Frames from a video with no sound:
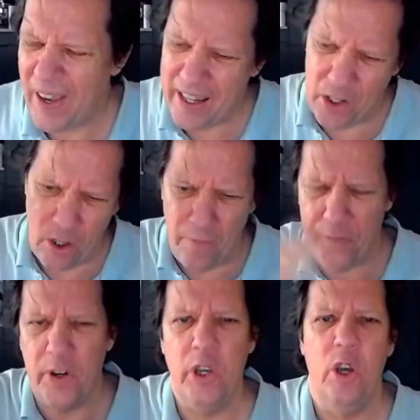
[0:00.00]
Hey, good
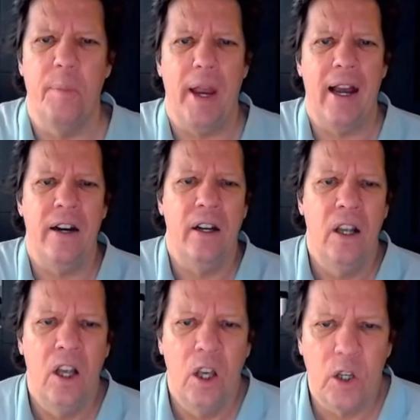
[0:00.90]
for you, man.
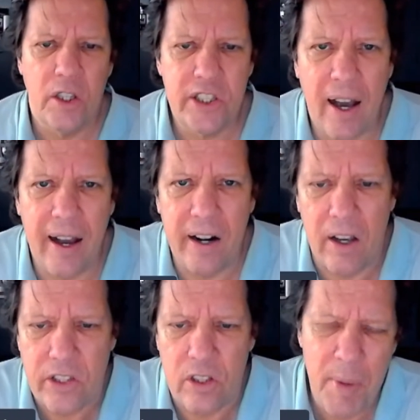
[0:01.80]
Good side
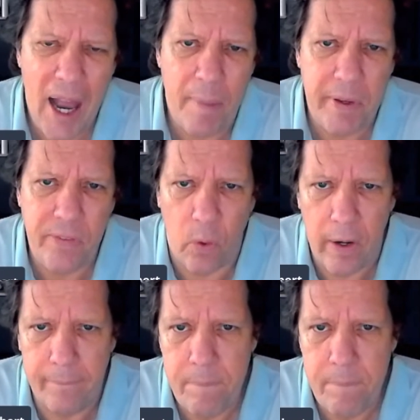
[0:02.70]
hustle. I'm happy for you.